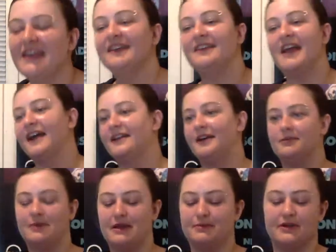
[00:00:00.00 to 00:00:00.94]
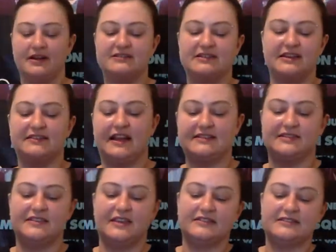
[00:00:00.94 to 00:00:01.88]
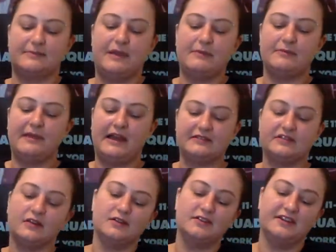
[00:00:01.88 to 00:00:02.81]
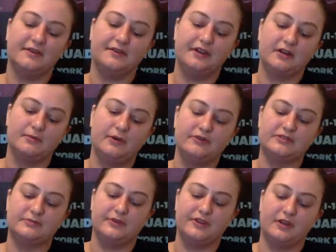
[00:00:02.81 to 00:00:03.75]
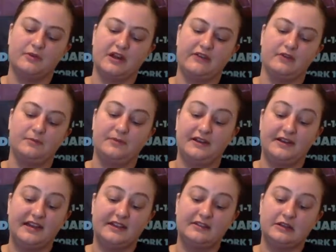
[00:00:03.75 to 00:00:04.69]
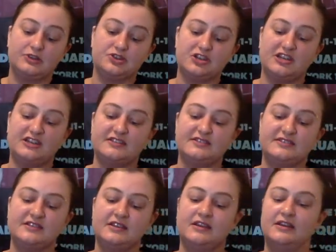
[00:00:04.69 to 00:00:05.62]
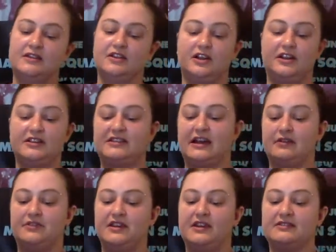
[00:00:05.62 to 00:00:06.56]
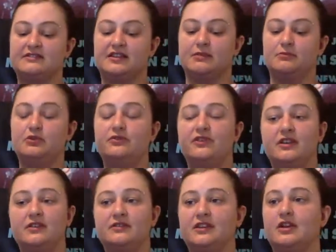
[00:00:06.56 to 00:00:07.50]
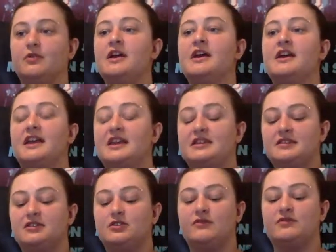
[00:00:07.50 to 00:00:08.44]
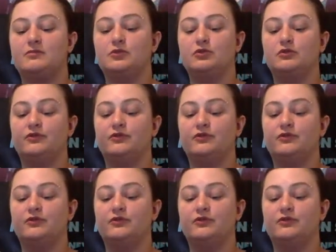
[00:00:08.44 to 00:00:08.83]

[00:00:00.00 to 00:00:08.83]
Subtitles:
yeah, I know, paper. It's like that's the thing. It's like paper bags are, they're compostable, they're whatever, but again, they're trees, they're cutting down things, they're moving, anything that you have to move